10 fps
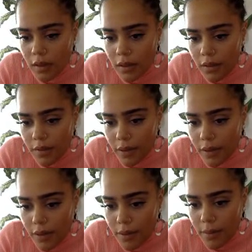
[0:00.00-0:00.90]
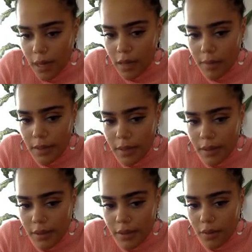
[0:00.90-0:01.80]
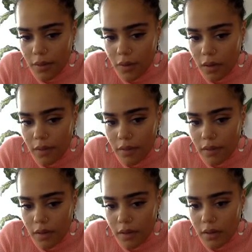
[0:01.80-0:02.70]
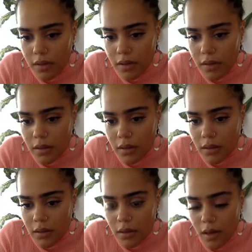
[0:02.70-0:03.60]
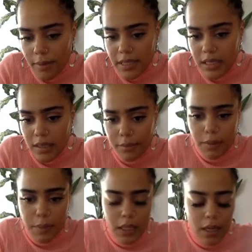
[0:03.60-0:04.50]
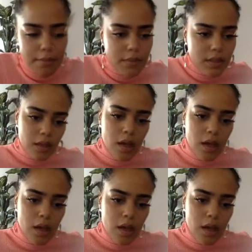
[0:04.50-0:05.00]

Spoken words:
if I go to the bottom here, all of these are missing BPMs.